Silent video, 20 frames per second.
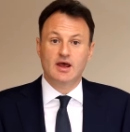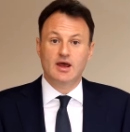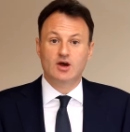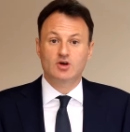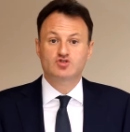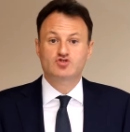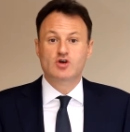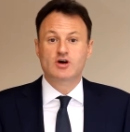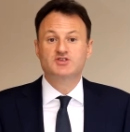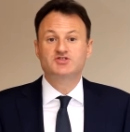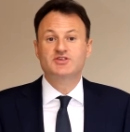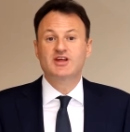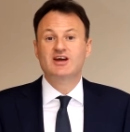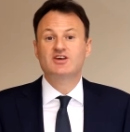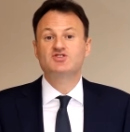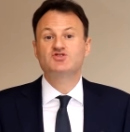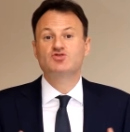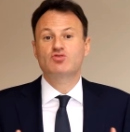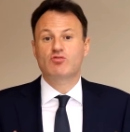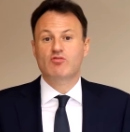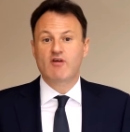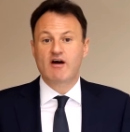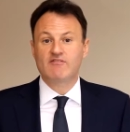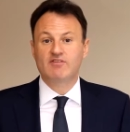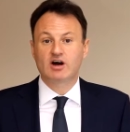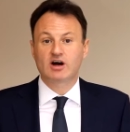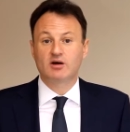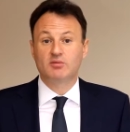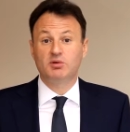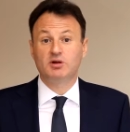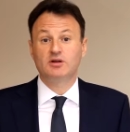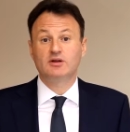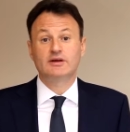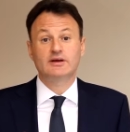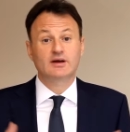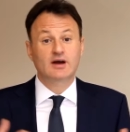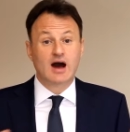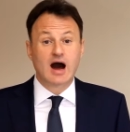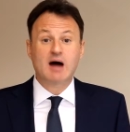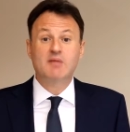A trust that is revocable,
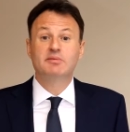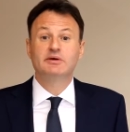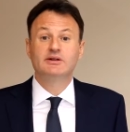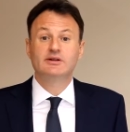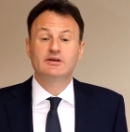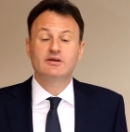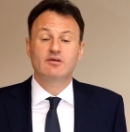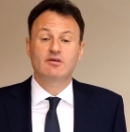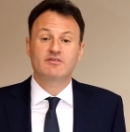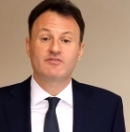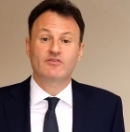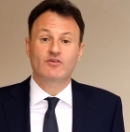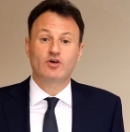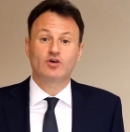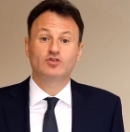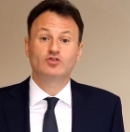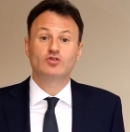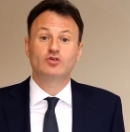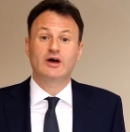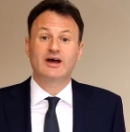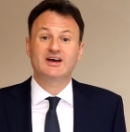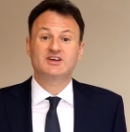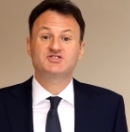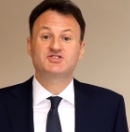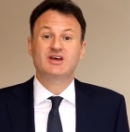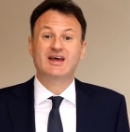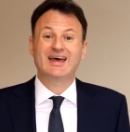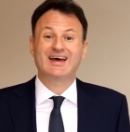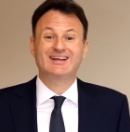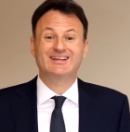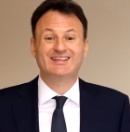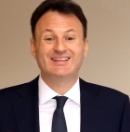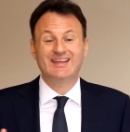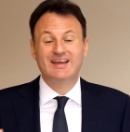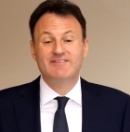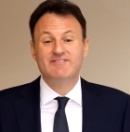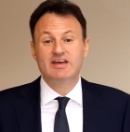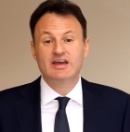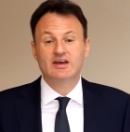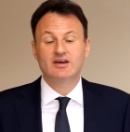commonly referred to as a
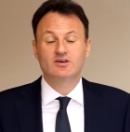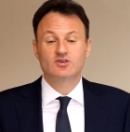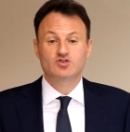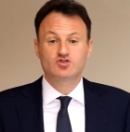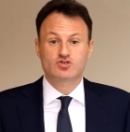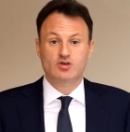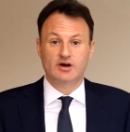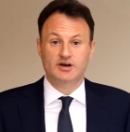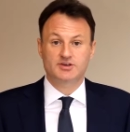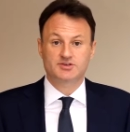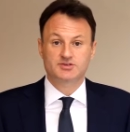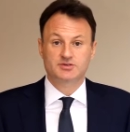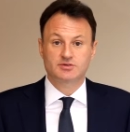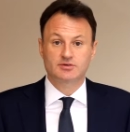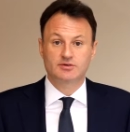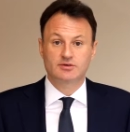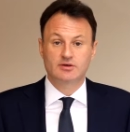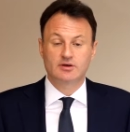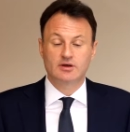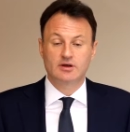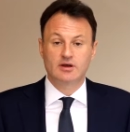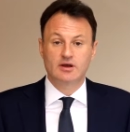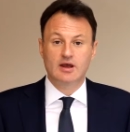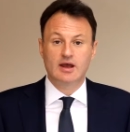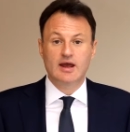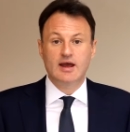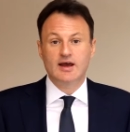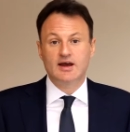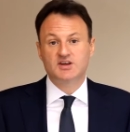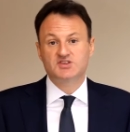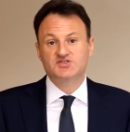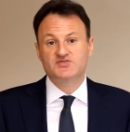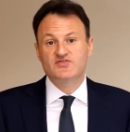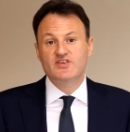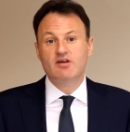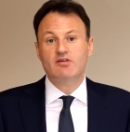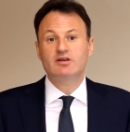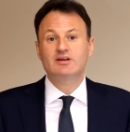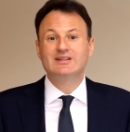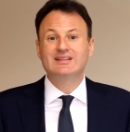living trust, has
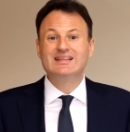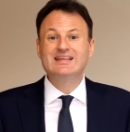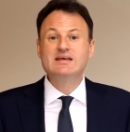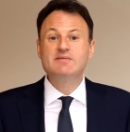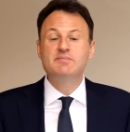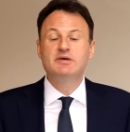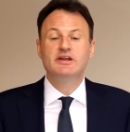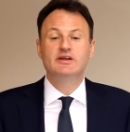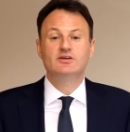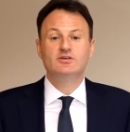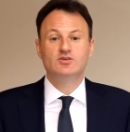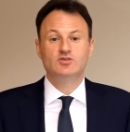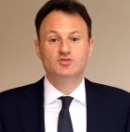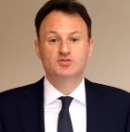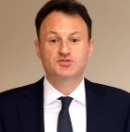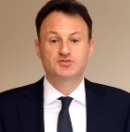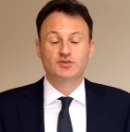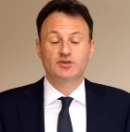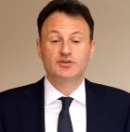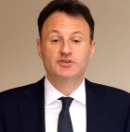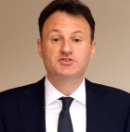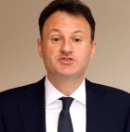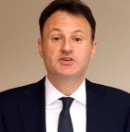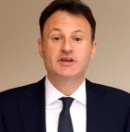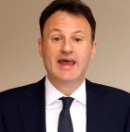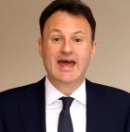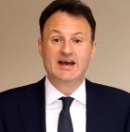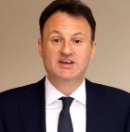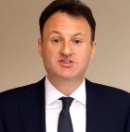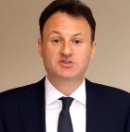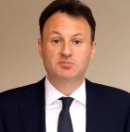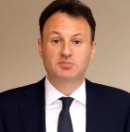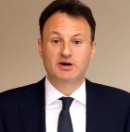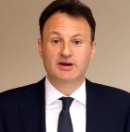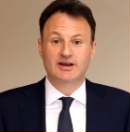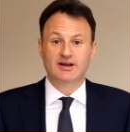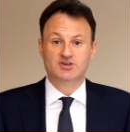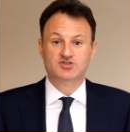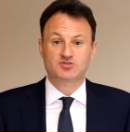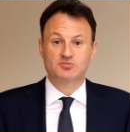very limited usefulness in asset
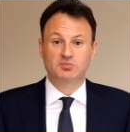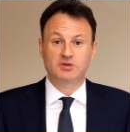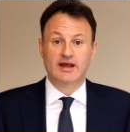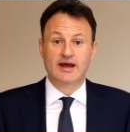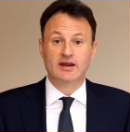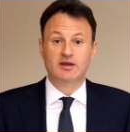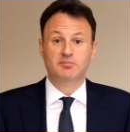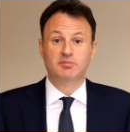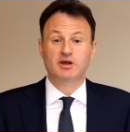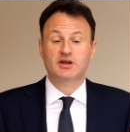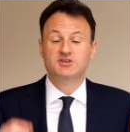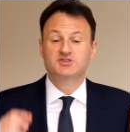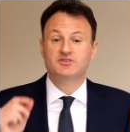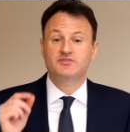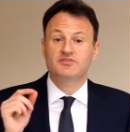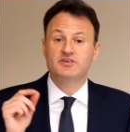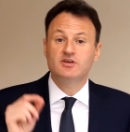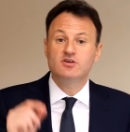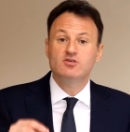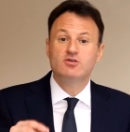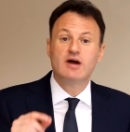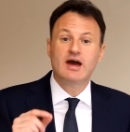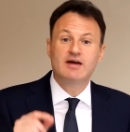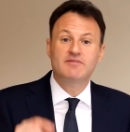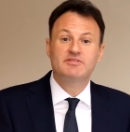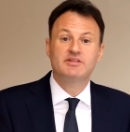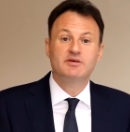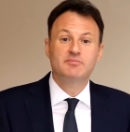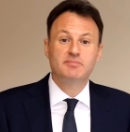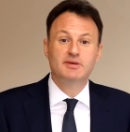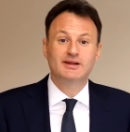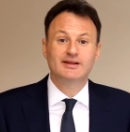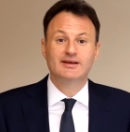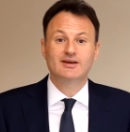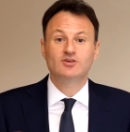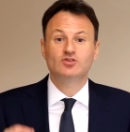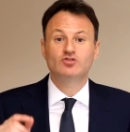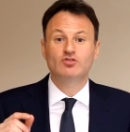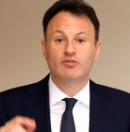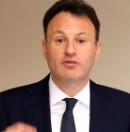protection planning, because if you have the
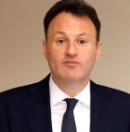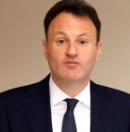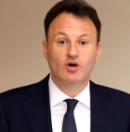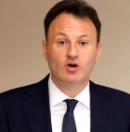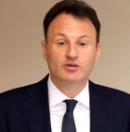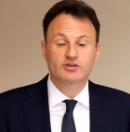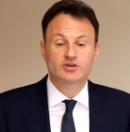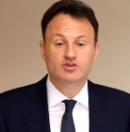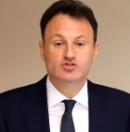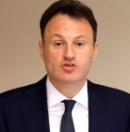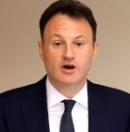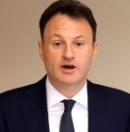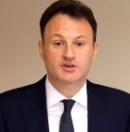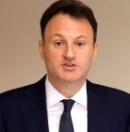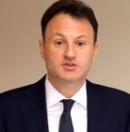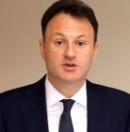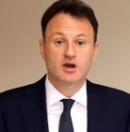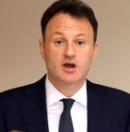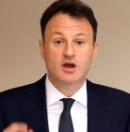ability to revoke the trust,